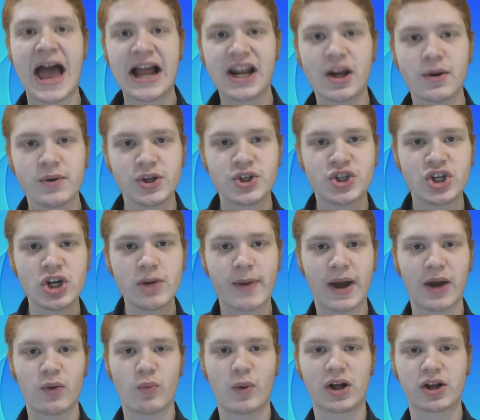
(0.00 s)
Hello YouTube
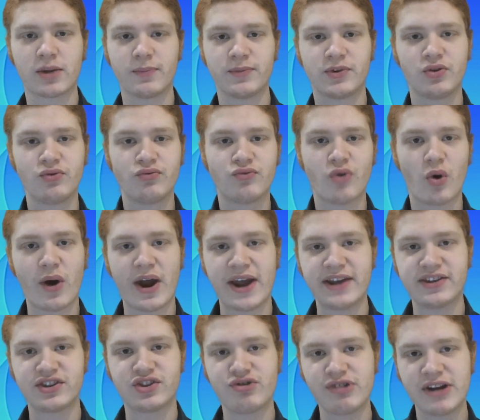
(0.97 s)
and welcome to Raw
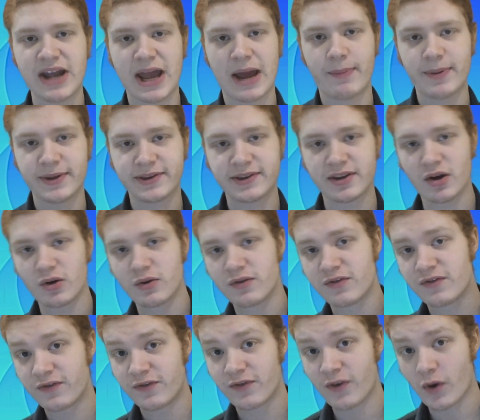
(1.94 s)
History episode
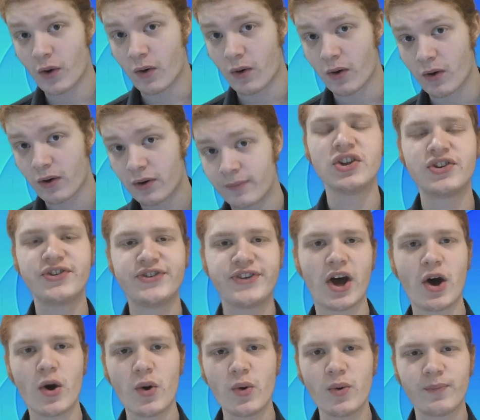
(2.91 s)
4.
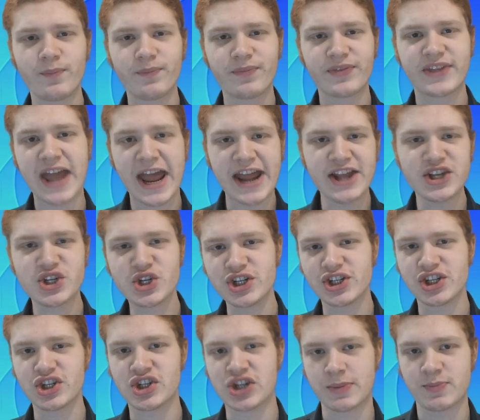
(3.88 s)
So, the
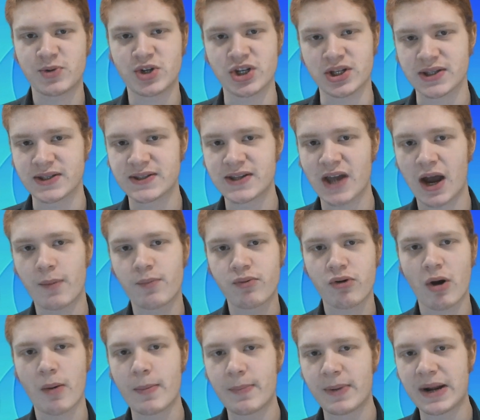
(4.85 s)
ancient Egyptians are
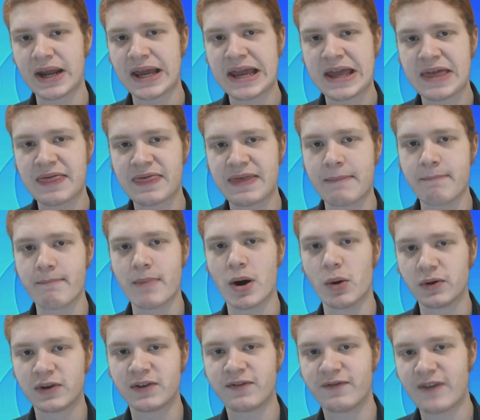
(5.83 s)
probably the
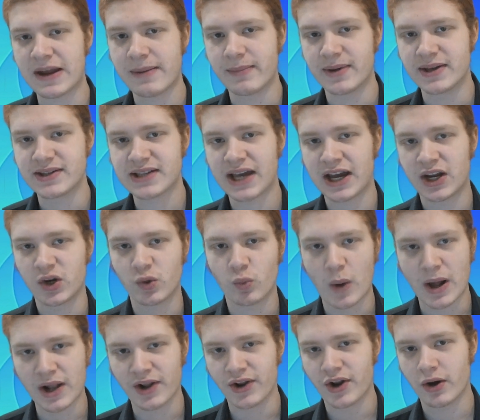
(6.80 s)
most famous and
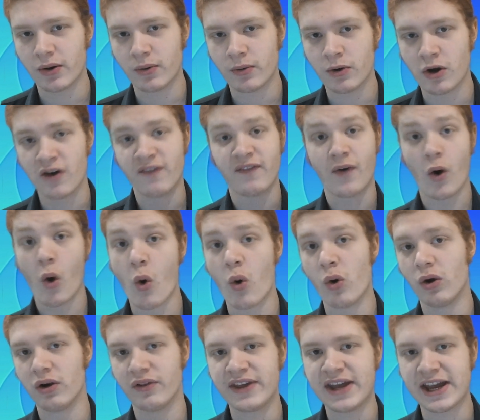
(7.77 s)
well known of
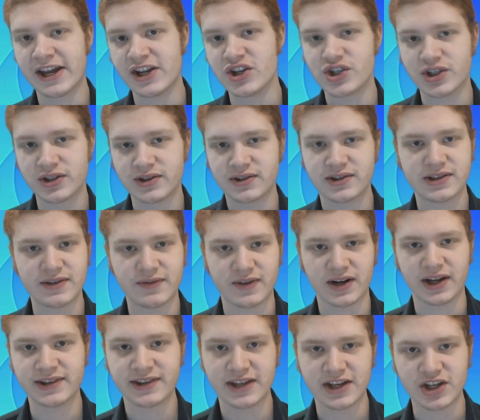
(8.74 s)
all the ancient
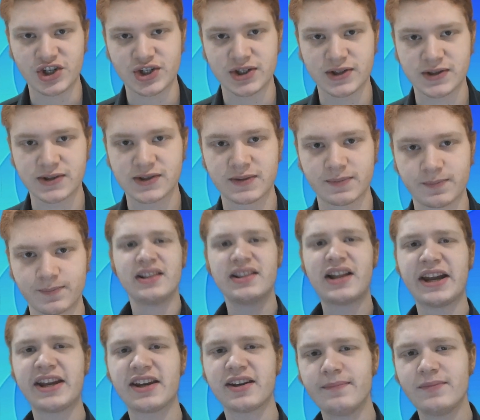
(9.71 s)
civilizations.
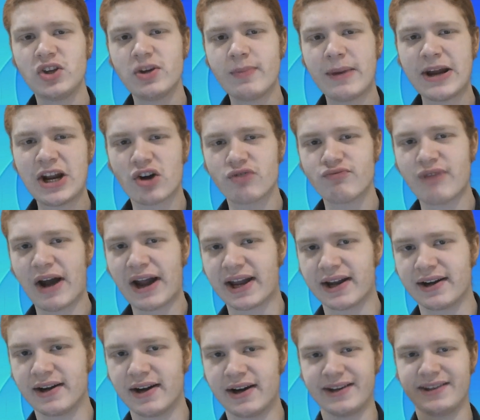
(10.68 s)
Like, you may not
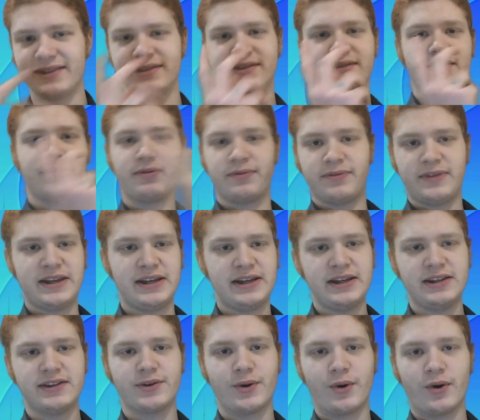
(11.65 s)
recognize
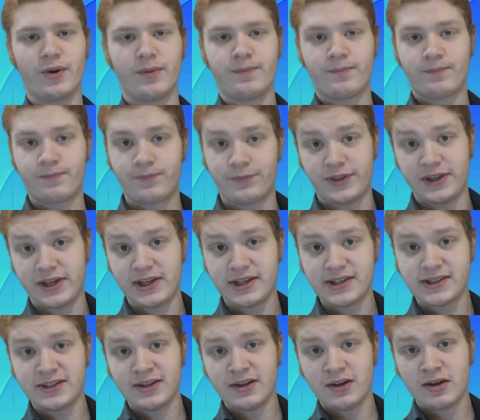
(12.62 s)
these or
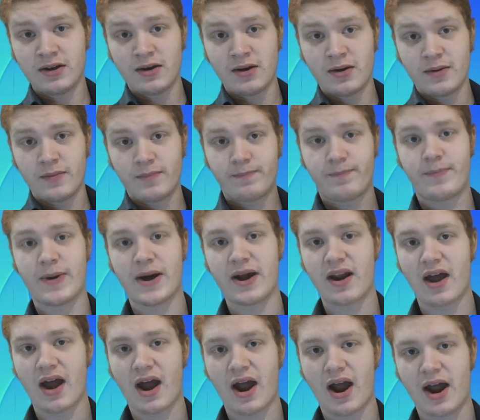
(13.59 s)
these,
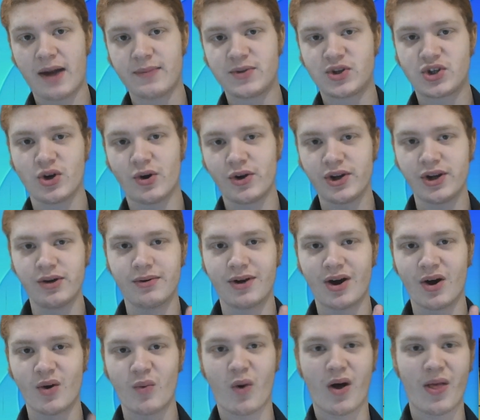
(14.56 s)
but I'm sure you
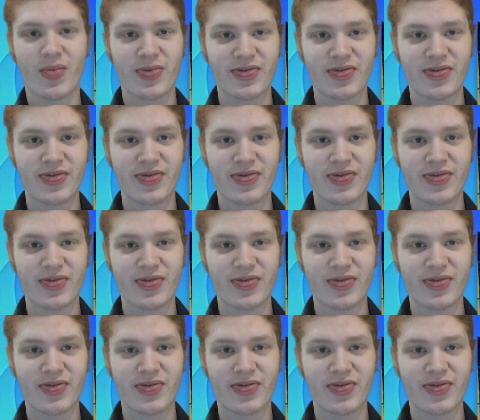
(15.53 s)
know what